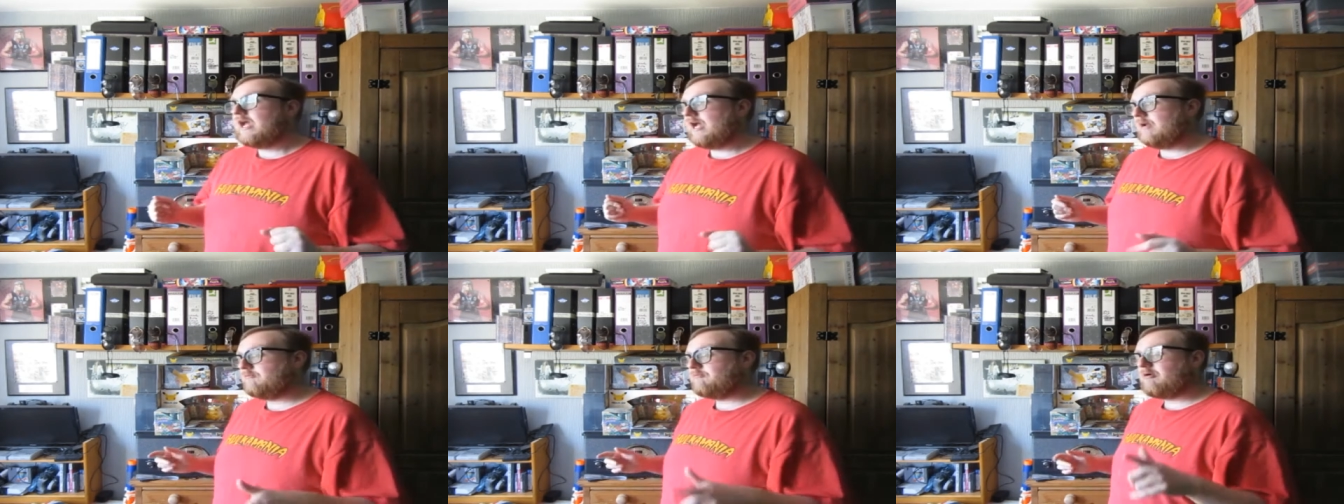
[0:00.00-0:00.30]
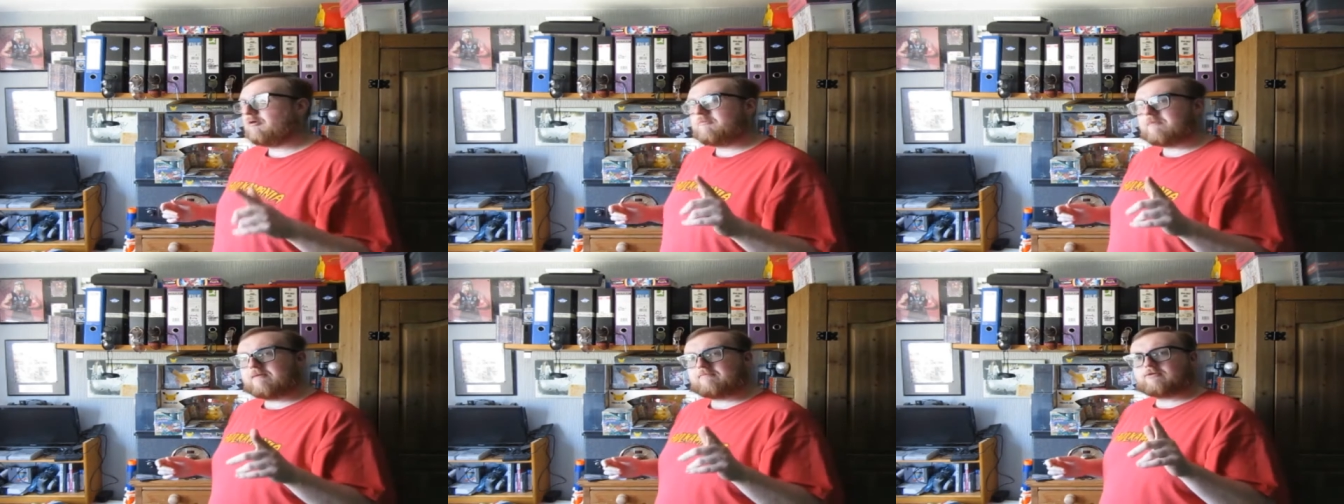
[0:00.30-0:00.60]
And
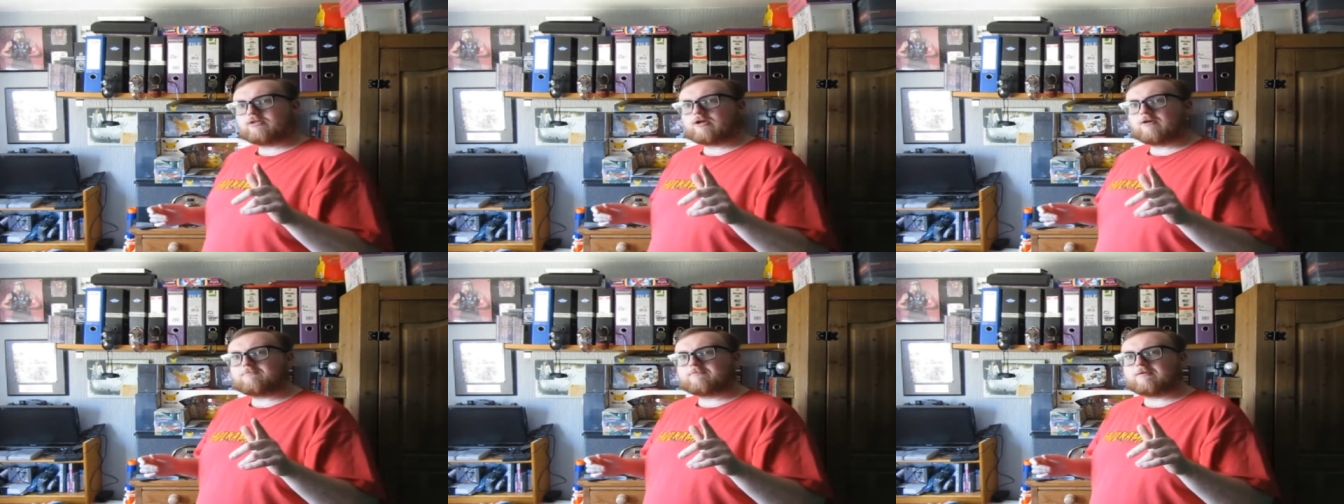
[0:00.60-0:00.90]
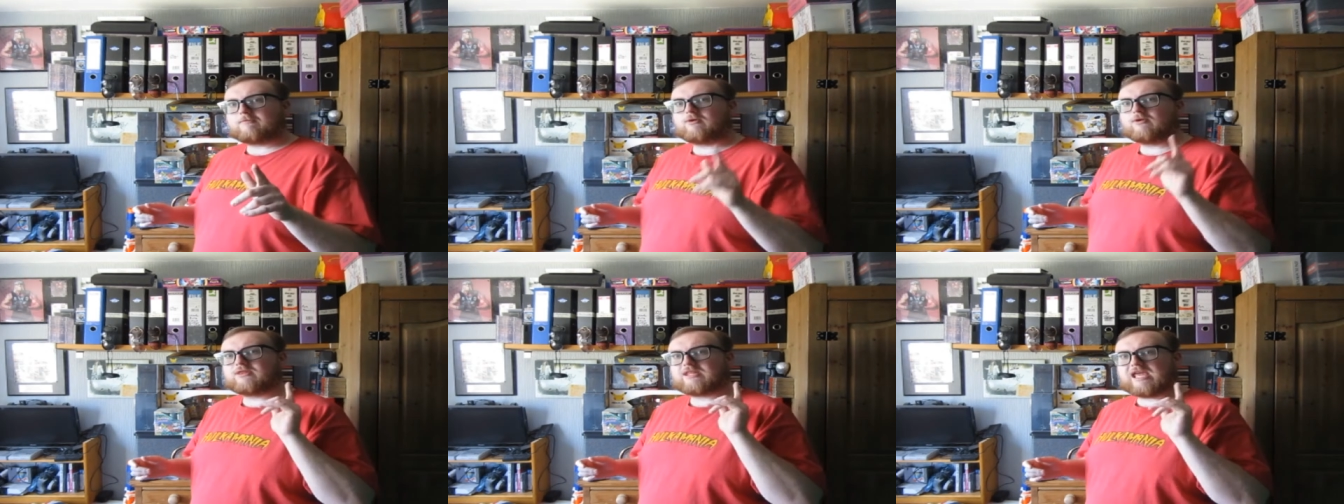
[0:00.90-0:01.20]
but remember though,
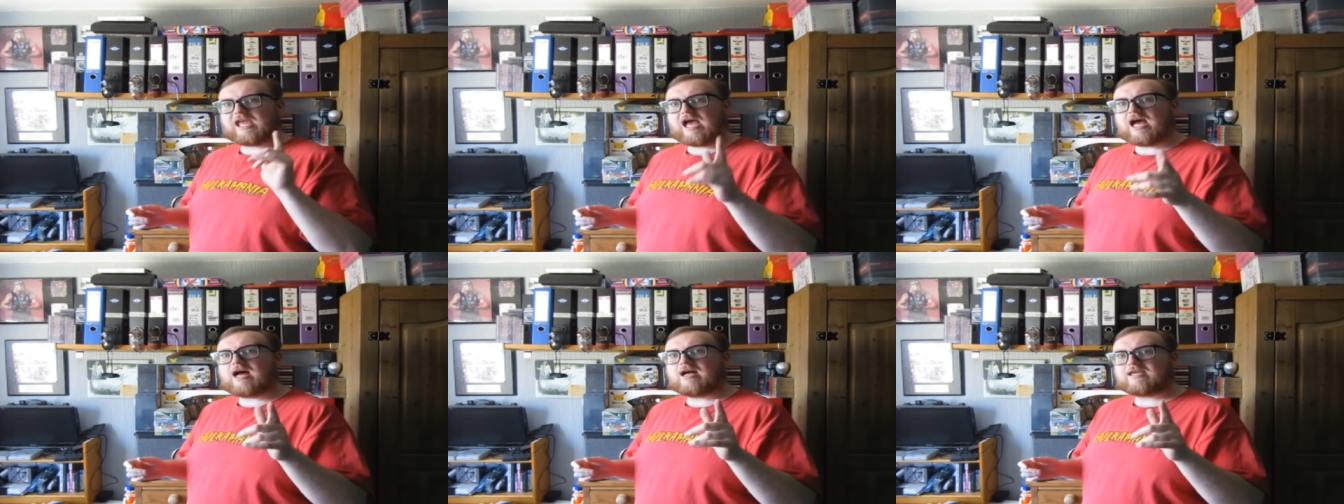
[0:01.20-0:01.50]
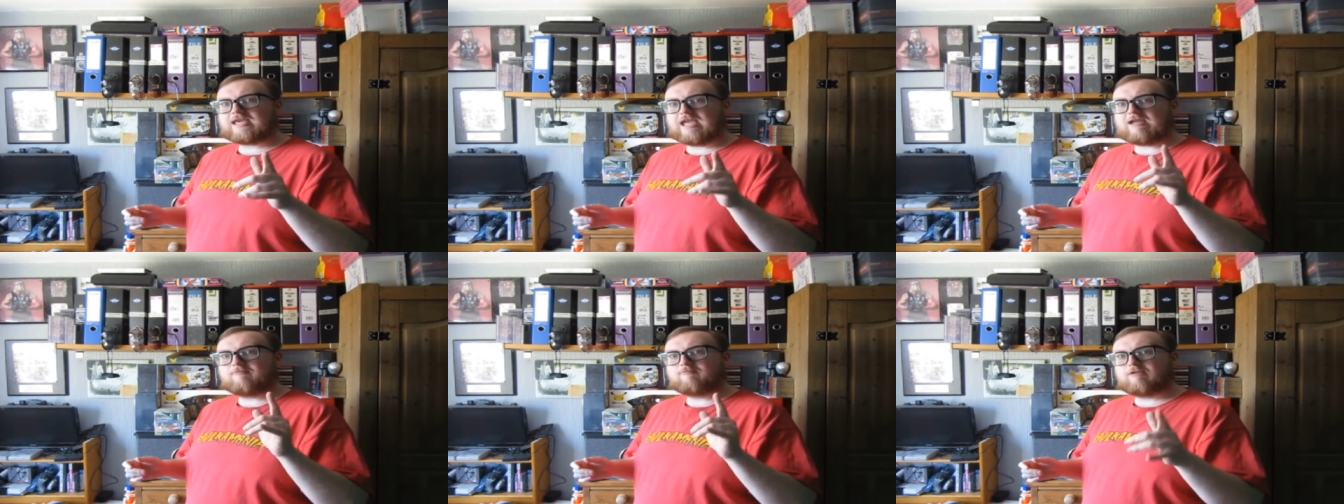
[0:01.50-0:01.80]
people, they
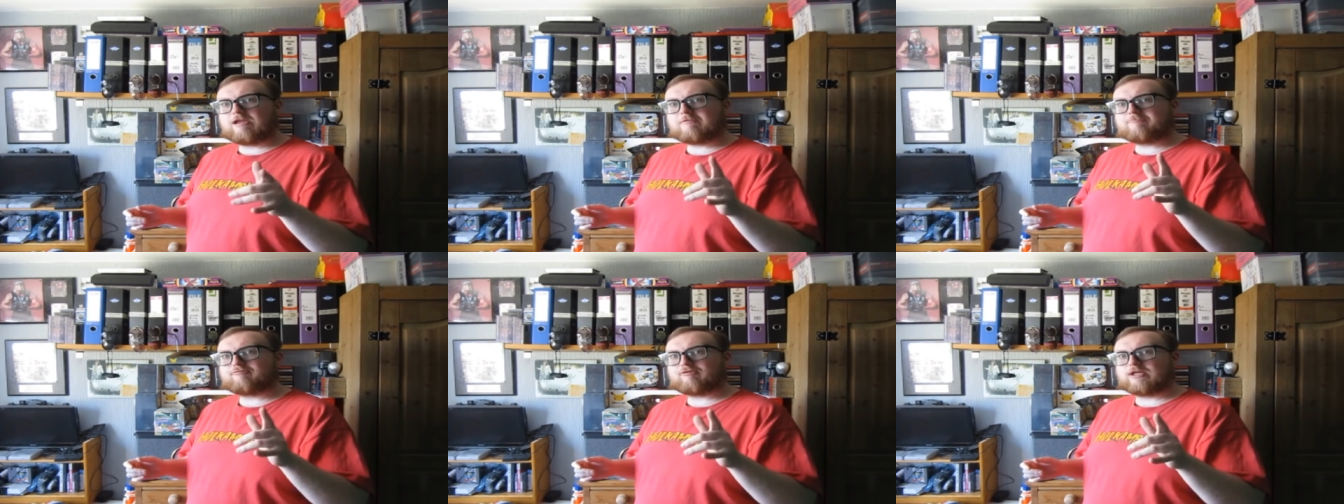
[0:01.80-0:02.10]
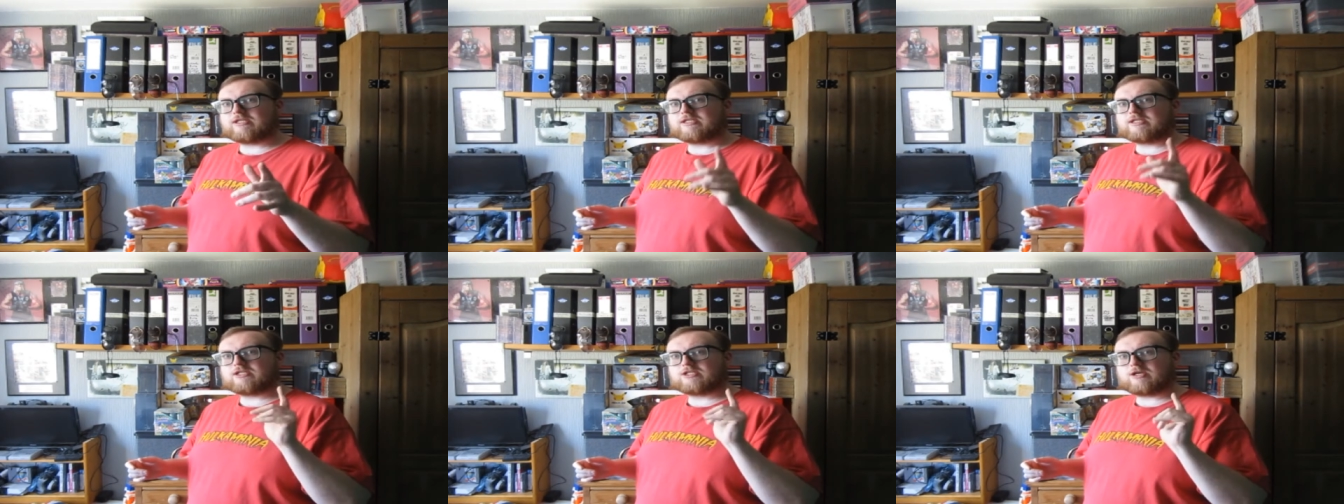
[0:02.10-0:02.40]
are getting reprinted,